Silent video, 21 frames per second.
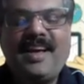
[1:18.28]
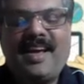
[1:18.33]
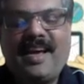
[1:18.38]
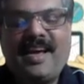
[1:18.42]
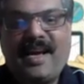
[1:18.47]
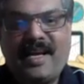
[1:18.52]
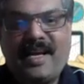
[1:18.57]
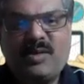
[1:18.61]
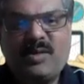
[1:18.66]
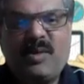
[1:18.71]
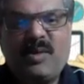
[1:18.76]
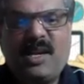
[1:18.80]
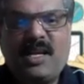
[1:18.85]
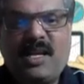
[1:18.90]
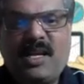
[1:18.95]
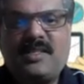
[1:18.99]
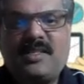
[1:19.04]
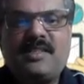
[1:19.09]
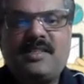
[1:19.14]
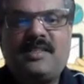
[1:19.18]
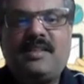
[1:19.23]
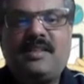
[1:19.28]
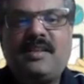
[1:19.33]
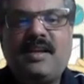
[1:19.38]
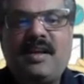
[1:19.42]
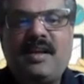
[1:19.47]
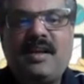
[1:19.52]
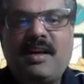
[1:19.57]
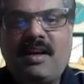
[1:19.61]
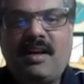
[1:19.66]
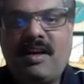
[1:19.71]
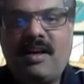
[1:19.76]
as well as
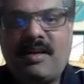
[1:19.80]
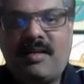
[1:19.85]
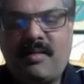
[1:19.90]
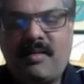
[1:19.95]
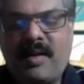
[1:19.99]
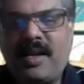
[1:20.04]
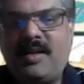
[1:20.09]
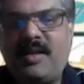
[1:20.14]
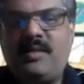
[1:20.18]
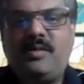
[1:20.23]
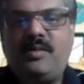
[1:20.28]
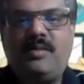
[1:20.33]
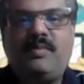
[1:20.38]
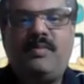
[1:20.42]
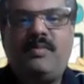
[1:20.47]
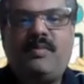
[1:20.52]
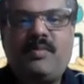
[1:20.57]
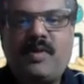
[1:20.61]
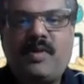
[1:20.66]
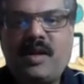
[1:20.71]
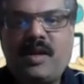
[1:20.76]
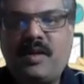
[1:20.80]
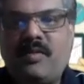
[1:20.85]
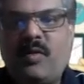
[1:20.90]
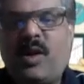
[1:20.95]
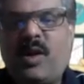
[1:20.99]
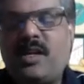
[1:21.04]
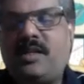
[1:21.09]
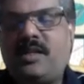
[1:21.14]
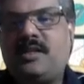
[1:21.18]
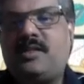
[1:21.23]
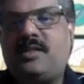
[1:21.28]
try to
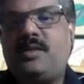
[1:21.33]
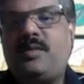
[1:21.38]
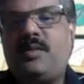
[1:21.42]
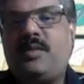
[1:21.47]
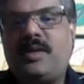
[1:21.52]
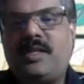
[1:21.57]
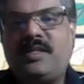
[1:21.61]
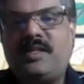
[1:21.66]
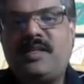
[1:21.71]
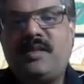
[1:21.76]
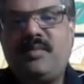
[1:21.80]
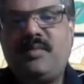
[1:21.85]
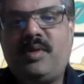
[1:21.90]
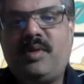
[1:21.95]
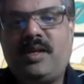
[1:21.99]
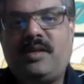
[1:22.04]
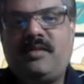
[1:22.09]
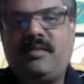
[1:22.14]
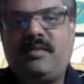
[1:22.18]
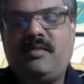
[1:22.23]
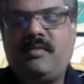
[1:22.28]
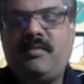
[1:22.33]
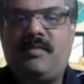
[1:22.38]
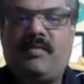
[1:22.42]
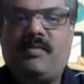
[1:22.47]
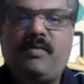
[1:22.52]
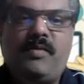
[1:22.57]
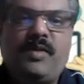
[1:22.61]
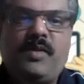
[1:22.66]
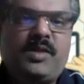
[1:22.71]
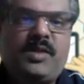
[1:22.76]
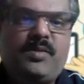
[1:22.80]
convert this into a discipline
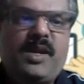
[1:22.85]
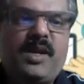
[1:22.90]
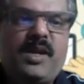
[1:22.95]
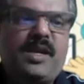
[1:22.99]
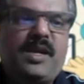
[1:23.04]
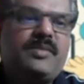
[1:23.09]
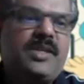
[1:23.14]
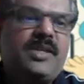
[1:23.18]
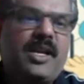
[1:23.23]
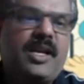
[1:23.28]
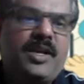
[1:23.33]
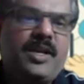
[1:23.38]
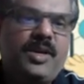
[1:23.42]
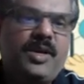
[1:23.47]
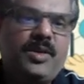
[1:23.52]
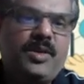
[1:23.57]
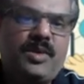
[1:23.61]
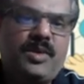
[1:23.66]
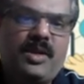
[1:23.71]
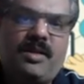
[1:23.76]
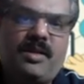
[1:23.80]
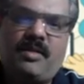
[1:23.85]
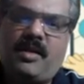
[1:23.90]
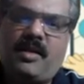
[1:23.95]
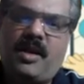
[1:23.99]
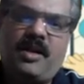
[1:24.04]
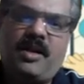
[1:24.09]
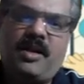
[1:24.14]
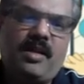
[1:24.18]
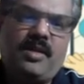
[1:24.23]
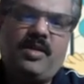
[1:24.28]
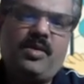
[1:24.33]
which becomes like a tutor.
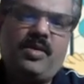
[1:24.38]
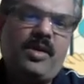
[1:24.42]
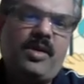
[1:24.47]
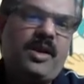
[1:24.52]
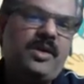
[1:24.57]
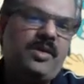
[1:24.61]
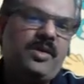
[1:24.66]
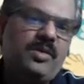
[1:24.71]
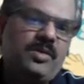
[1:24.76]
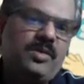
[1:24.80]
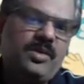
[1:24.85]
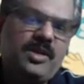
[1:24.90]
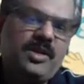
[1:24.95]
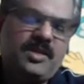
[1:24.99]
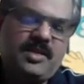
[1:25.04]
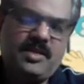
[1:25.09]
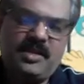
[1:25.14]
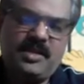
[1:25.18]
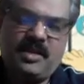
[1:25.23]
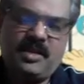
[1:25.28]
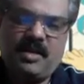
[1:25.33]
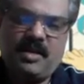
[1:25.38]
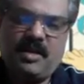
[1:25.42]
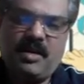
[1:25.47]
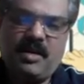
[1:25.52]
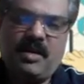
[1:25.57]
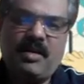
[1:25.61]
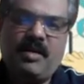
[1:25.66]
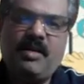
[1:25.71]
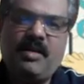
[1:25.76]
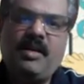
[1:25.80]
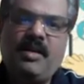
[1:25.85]
And you can do this
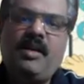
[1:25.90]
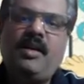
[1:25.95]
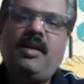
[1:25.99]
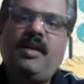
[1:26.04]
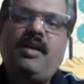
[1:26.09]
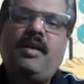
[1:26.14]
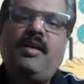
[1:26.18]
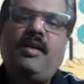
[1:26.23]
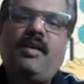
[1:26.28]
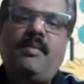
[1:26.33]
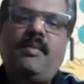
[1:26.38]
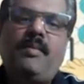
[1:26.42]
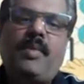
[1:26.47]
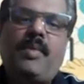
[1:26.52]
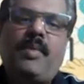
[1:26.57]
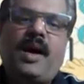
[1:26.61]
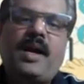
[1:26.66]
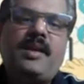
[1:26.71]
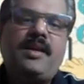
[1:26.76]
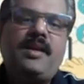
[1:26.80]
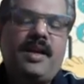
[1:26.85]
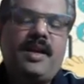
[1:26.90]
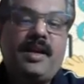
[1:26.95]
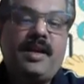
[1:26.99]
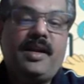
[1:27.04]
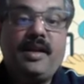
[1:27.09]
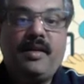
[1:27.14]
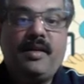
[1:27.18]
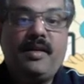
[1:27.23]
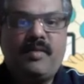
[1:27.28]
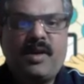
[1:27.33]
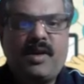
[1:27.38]
by
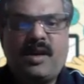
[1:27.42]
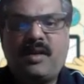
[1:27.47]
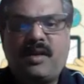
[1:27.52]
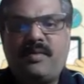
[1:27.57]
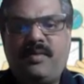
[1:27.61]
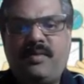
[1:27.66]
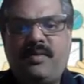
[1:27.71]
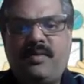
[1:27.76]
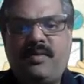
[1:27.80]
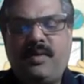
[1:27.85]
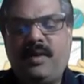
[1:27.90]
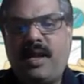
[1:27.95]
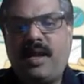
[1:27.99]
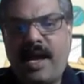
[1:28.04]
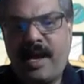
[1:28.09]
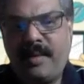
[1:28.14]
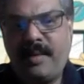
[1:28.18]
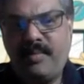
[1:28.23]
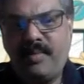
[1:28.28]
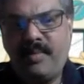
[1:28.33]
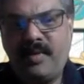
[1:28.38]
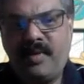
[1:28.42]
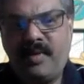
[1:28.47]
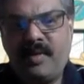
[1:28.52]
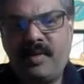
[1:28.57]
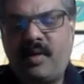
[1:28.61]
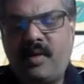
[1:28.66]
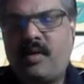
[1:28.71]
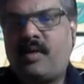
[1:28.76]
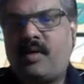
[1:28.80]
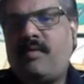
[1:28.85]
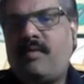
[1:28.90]
creating a wonderful app
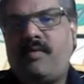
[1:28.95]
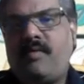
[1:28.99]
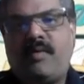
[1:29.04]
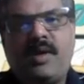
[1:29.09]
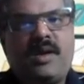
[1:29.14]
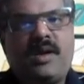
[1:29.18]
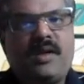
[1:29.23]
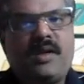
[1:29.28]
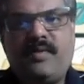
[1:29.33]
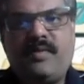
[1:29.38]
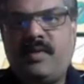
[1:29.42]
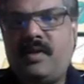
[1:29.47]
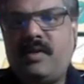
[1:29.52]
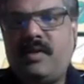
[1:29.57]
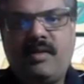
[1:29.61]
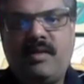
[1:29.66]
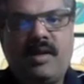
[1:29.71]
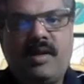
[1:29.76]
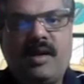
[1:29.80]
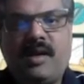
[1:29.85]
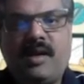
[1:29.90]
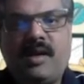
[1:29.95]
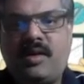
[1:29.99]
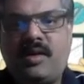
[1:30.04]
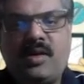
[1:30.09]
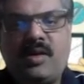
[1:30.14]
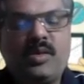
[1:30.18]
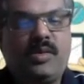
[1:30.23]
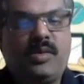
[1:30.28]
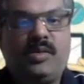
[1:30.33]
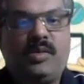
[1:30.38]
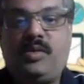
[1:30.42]
or wonderful
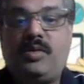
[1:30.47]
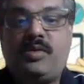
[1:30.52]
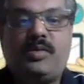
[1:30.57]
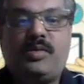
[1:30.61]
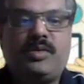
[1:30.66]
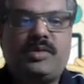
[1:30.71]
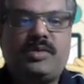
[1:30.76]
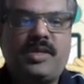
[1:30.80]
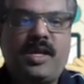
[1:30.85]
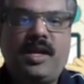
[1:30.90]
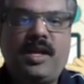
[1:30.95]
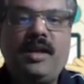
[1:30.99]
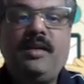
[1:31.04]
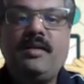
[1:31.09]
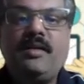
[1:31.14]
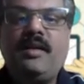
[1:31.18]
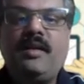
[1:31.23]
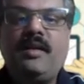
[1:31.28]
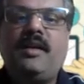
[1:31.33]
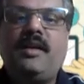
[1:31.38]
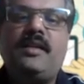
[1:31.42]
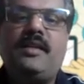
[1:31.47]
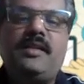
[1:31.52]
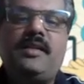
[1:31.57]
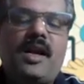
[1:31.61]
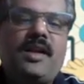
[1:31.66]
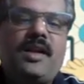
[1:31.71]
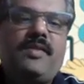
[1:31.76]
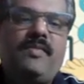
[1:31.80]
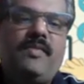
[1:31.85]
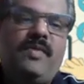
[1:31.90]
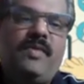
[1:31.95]
tool, you could say,
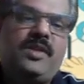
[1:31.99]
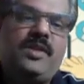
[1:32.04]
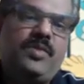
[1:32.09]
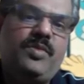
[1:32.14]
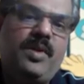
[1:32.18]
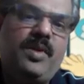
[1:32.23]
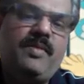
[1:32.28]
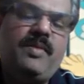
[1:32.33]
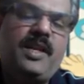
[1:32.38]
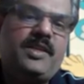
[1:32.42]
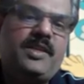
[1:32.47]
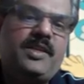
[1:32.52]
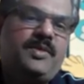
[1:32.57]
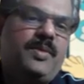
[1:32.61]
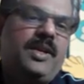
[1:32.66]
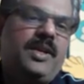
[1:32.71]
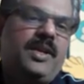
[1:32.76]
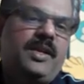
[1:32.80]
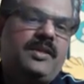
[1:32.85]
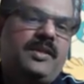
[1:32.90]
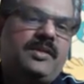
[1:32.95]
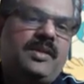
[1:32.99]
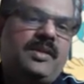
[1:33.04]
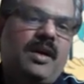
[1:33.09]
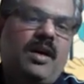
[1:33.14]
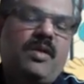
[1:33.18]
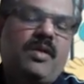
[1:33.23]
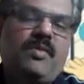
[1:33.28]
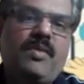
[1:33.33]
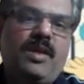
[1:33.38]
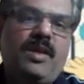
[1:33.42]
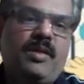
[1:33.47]
that which we will experience
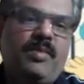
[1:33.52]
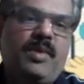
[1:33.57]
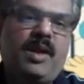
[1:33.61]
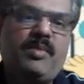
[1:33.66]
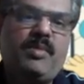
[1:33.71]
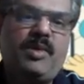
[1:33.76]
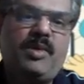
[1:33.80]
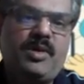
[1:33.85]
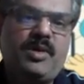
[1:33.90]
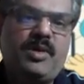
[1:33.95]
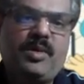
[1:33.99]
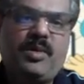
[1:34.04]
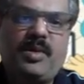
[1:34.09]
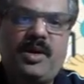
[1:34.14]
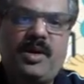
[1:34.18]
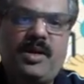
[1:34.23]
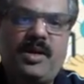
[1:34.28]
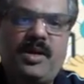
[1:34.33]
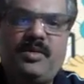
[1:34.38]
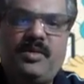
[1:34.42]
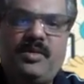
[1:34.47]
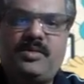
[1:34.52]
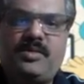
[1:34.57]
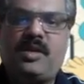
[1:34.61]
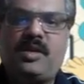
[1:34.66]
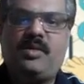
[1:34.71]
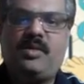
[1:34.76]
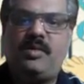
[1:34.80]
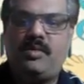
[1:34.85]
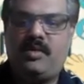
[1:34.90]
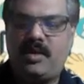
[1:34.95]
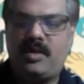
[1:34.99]
how we'll be able to do it
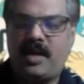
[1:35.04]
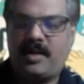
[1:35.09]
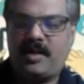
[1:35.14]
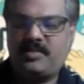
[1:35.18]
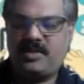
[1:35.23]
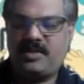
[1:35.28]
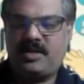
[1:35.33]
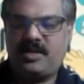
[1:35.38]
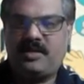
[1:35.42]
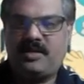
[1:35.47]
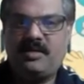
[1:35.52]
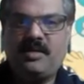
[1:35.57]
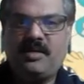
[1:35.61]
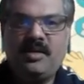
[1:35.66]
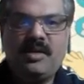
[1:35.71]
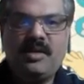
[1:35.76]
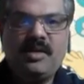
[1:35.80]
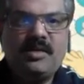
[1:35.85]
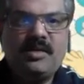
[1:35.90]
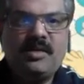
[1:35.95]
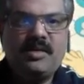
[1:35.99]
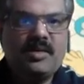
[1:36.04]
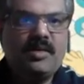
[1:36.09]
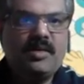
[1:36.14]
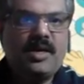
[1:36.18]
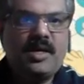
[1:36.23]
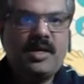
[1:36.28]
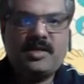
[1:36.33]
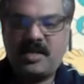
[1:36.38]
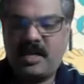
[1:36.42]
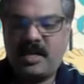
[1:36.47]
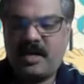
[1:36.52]
using Google App Sheet. So
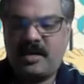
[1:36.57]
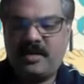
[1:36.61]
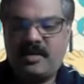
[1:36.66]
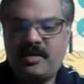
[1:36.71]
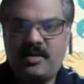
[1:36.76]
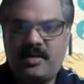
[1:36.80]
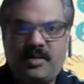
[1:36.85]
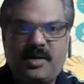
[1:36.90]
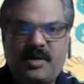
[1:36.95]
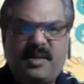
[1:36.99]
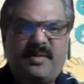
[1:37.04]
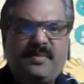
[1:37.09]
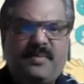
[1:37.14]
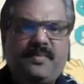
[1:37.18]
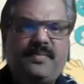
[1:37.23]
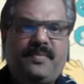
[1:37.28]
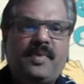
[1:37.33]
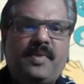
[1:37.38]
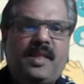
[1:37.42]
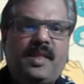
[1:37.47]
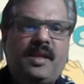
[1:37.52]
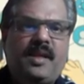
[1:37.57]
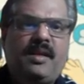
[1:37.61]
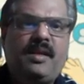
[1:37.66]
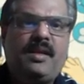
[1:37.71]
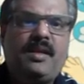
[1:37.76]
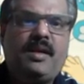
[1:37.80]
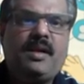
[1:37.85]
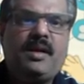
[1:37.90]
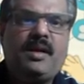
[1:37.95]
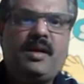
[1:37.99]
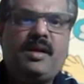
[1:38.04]
let's get into it.
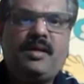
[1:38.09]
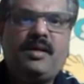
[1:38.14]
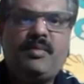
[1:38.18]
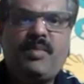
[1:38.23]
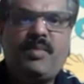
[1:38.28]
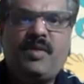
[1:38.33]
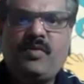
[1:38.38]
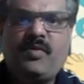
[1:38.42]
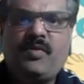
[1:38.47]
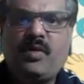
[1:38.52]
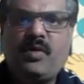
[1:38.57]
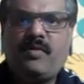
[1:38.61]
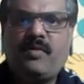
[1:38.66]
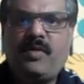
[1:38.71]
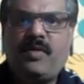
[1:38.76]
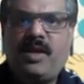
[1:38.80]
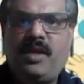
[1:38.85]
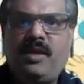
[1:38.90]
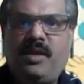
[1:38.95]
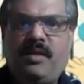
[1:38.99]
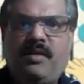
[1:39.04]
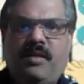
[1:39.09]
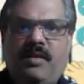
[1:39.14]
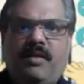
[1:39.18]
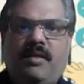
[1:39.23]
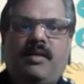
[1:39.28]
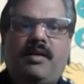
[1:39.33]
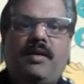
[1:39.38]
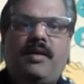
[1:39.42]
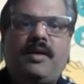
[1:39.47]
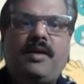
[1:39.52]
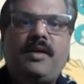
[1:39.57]
Before we
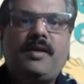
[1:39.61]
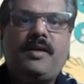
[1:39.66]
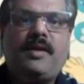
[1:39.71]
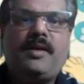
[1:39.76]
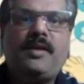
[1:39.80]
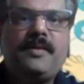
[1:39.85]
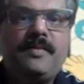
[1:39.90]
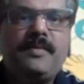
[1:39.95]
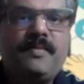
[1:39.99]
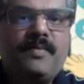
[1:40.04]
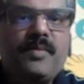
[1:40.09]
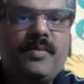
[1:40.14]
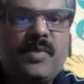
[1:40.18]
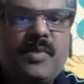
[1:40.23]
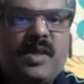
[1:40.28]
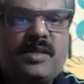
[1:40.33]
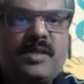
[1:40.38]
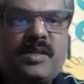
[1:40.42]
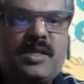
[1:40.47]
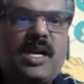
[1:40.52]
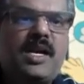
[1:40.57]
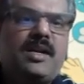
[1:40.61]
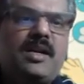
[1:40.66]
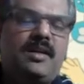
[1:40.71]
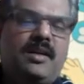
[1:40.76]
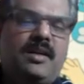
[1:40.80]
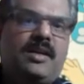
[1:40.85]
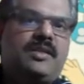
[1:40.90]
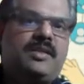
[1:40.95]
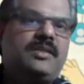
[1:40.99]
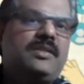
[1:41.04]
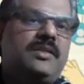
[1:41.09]
start,
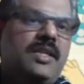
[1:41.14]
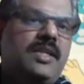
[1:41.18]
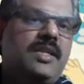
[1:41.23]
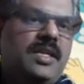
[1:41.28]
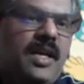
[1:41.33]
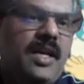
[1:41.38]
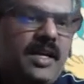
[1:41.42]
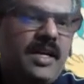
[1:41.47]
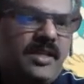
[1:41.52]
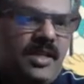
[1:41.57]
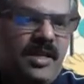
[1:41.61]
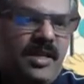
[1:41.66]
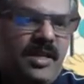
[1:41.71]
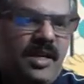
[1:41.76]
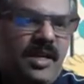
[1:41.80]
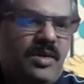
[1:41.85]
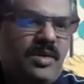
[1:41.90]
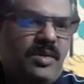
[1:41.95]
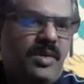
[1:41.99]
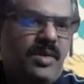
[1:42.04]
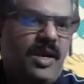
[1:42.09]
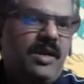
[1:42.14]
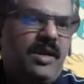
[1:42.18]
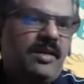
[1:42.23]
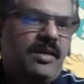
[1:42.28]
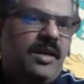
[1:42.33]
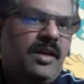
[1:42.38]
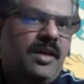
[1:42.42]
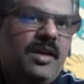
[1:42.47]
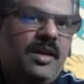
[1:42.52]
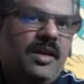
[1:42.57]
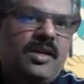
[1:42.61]
let's see the agenda today.
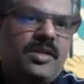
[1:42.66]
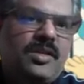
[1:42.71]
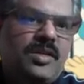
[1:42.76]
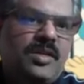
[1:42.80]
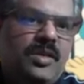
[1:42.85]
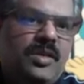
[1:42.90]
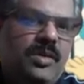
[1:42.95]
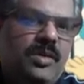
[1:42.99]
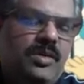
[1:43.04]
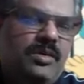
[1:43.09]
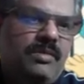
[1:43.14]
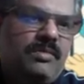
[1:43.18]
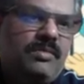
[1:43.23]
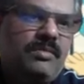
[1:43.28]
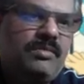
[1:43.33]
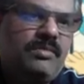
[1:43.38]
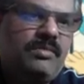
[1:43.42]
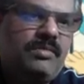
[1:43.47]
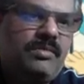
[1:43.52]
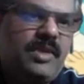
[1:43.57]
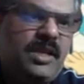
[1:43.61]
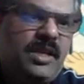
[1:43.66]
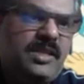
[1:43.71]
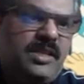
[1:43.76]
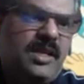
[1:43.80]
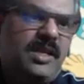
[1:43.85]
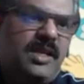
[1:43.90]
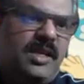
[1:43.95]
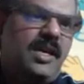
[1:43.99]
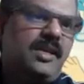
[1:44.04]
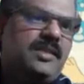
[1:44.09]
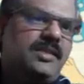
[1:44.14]
So the
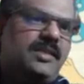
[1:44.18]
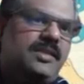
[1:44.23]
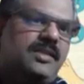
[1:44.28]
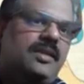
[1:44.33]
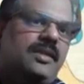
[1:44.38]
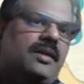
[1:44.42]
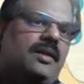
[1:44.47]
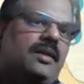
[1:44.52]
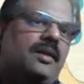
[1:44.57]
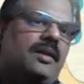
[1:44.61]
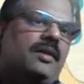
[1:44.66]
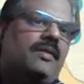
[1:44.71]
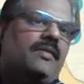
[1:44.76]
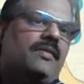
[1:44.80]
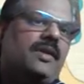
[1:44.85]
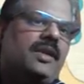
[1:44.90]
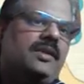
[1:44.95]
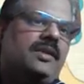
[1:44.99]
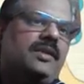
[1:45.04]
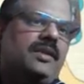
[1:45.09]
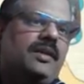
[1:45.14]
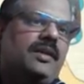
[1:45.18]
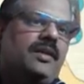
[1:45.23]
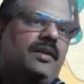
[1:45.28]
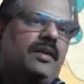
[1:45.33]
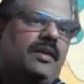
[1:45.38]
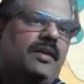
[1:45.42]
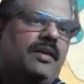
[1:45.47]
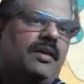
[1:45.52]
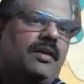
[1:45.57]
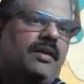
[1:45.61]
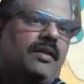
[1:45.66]
agenda is very
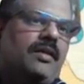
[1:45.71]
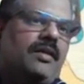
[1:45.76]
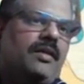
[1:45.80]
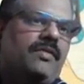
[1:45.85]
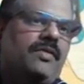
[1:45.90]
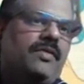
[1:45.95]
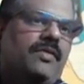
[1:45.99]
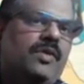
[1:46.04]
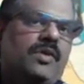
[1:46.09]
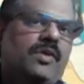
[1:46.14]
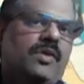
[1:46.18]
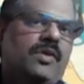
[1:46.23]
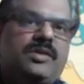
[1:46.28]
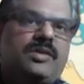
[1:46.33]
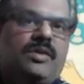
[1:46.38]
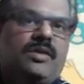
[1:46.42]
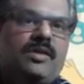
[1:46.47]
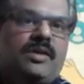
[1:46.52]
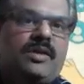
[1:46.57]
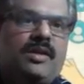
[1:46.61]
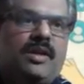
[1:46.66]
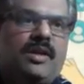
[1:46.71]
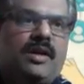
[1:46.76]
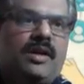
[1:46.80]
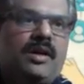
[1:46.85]
focused on